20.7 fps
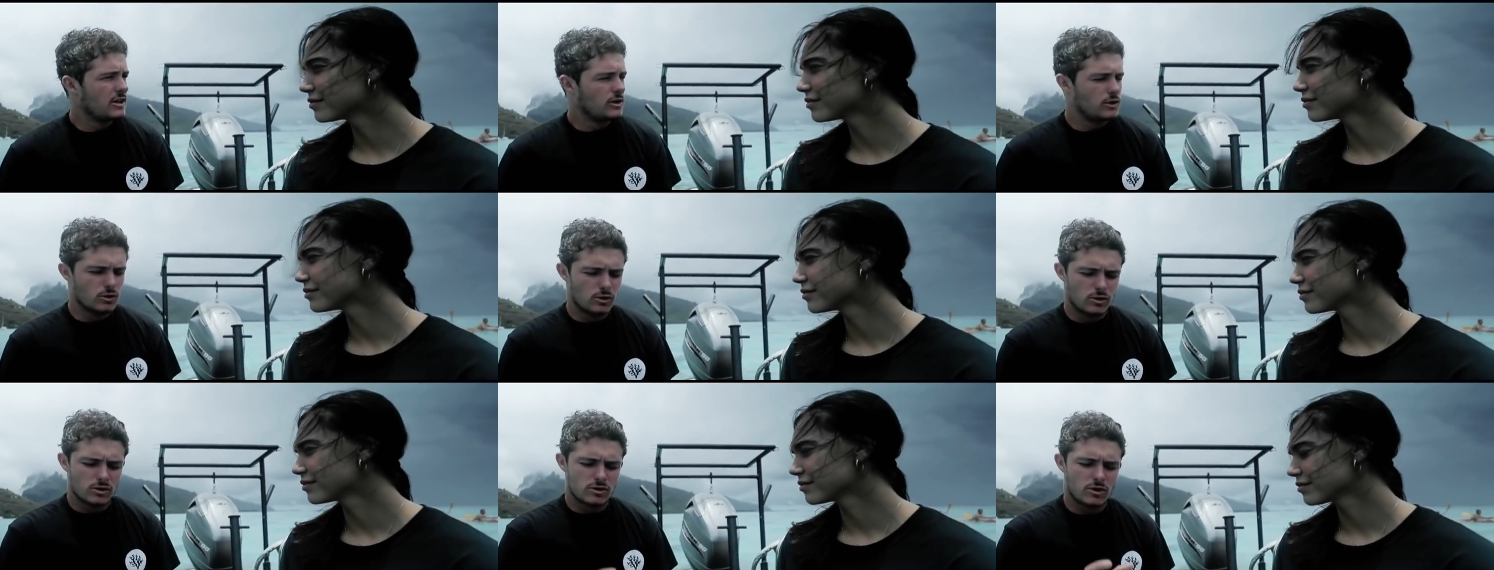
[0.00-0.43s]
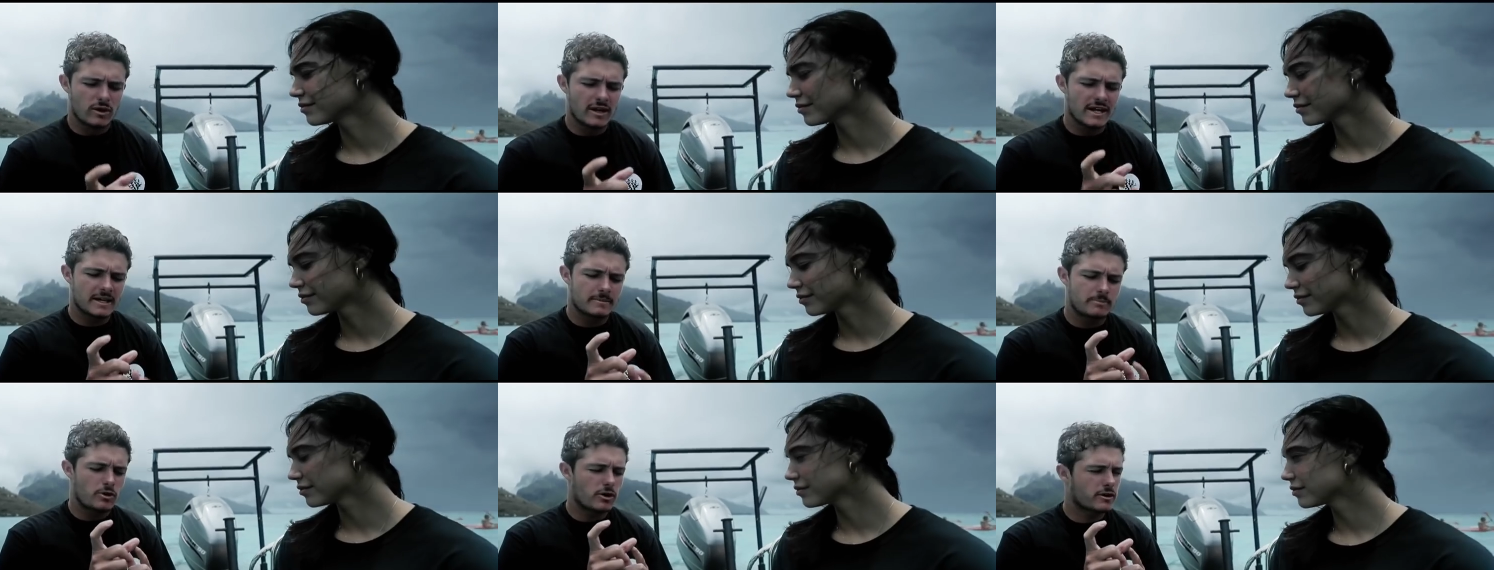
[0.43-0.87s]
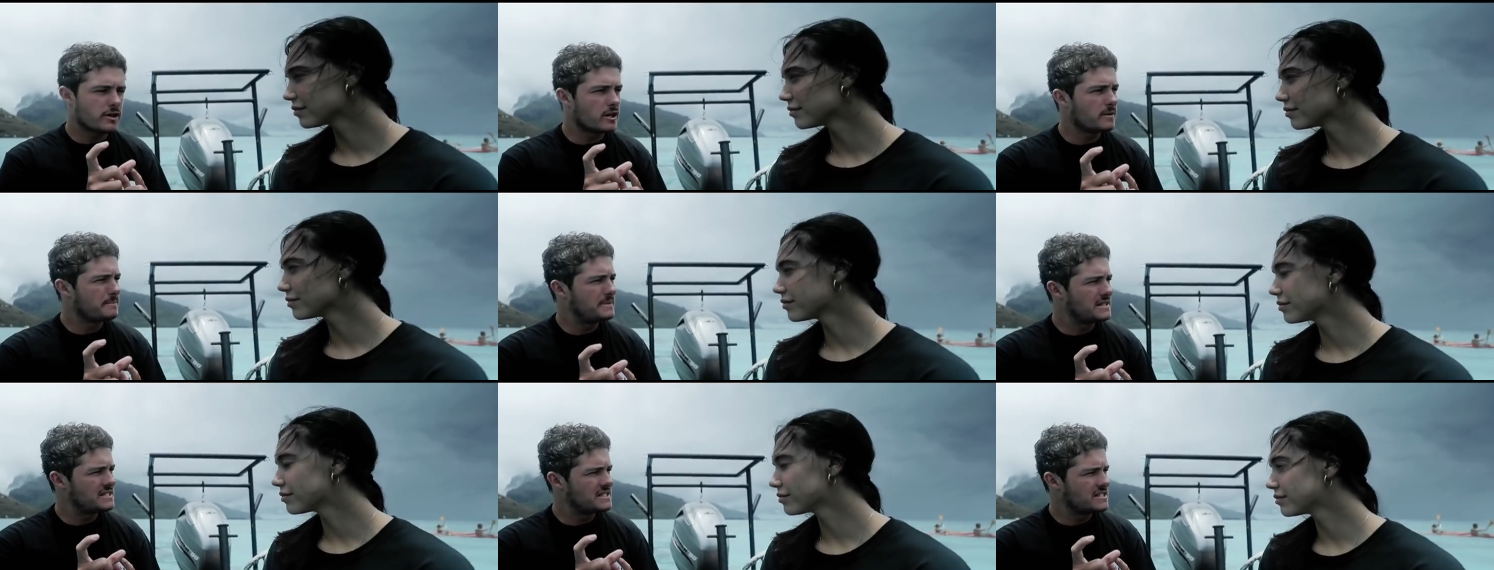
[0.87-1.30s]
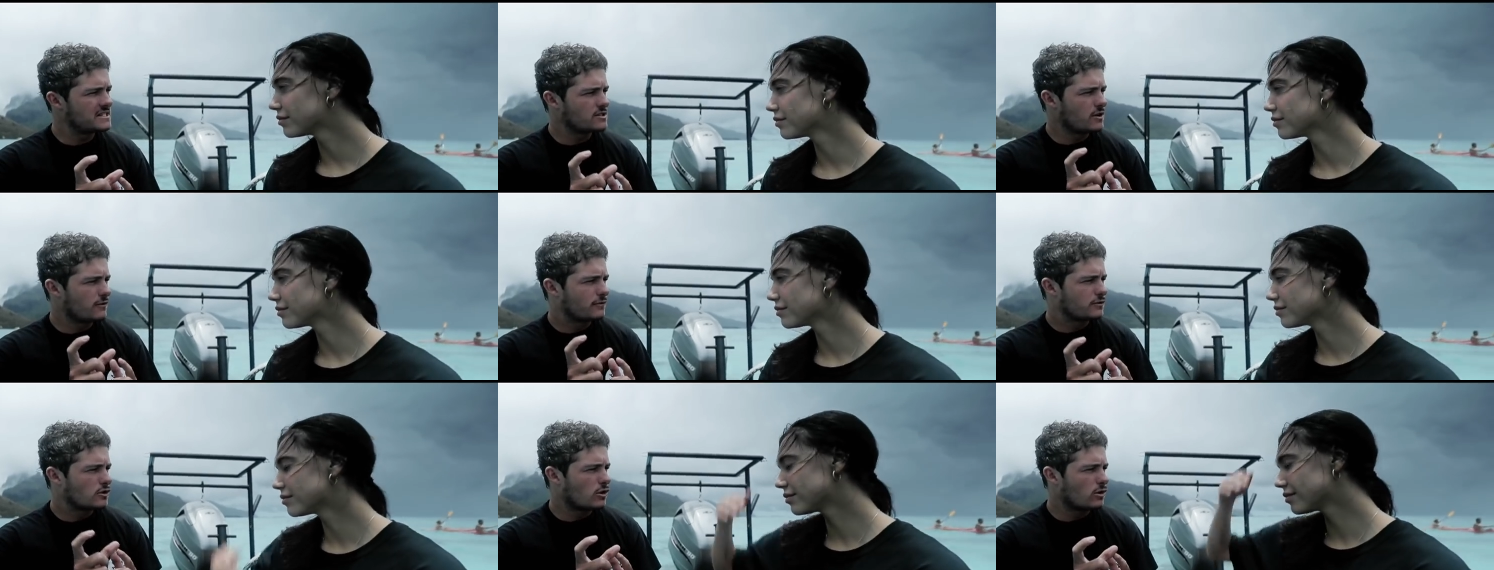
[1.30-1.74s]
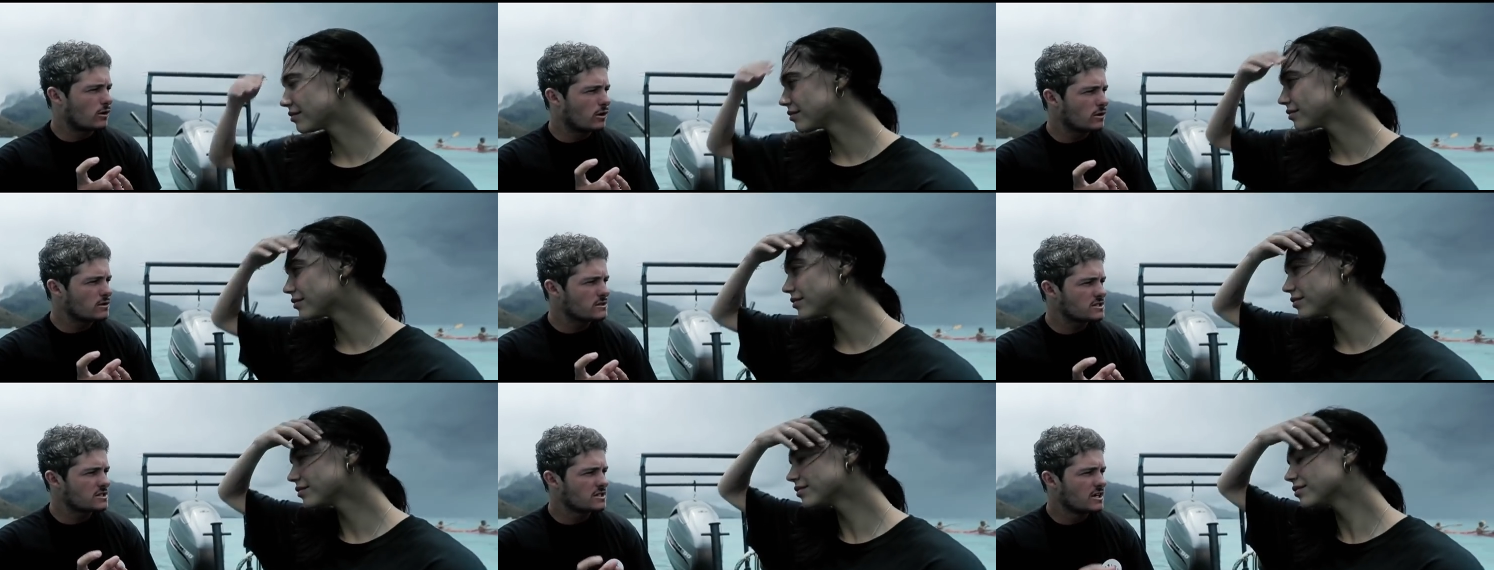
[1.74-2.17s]
Speaker 1: You collect broken pieces of
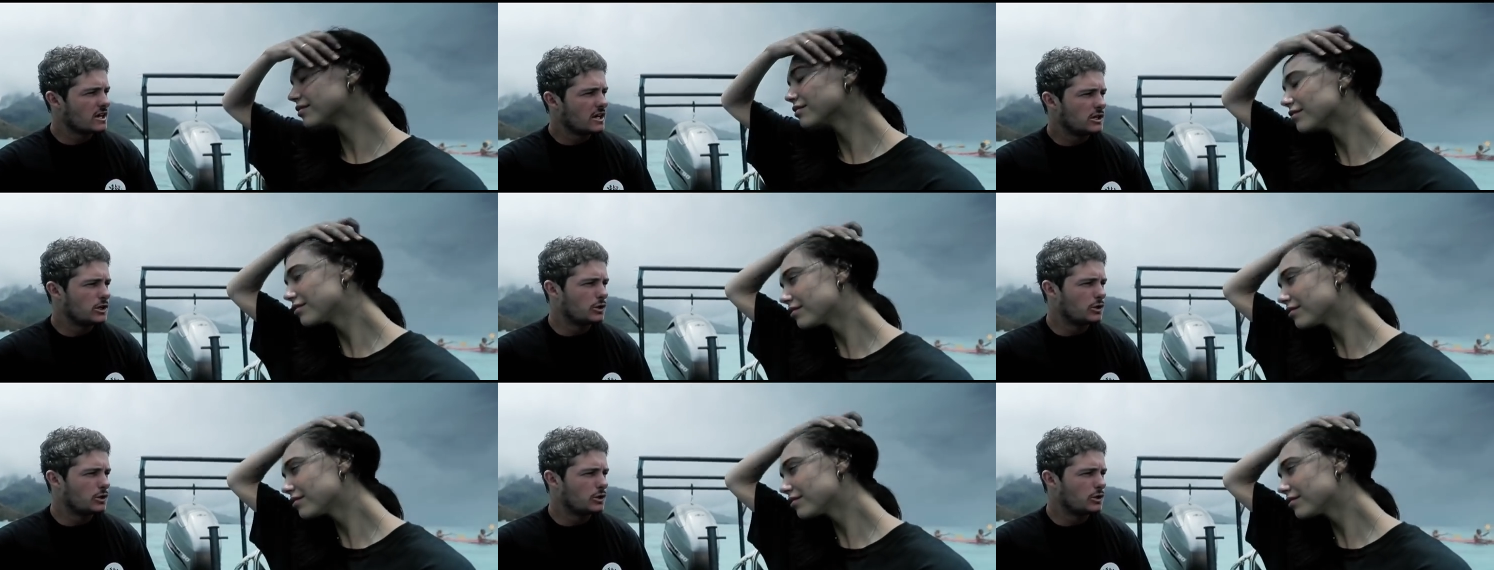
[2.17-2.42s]
corals,